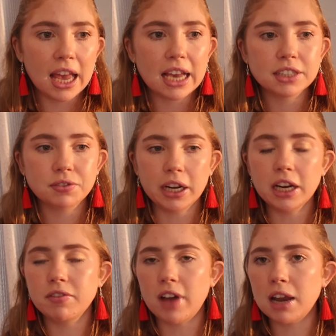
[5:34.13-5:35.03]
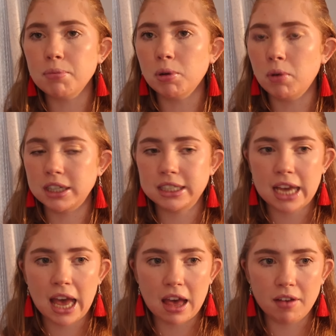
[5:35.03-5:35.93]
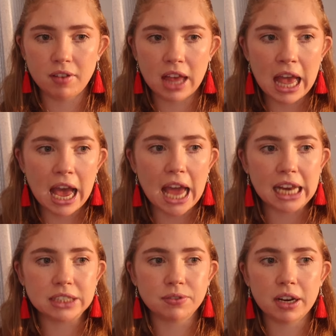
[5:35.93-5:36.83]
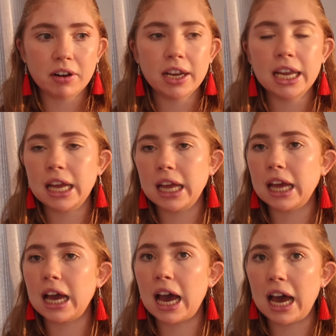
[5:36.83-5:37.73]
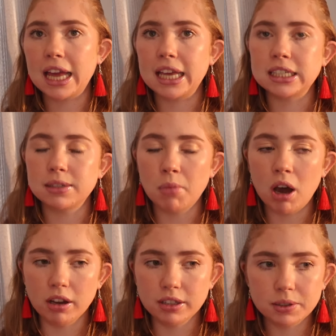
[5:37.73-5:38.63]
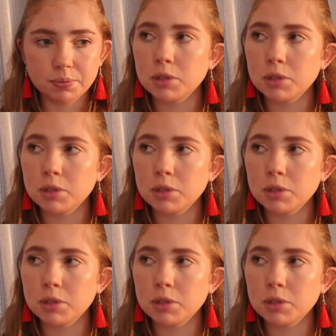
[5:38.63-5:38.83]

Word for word: is very valuable one to have and is very high in demand.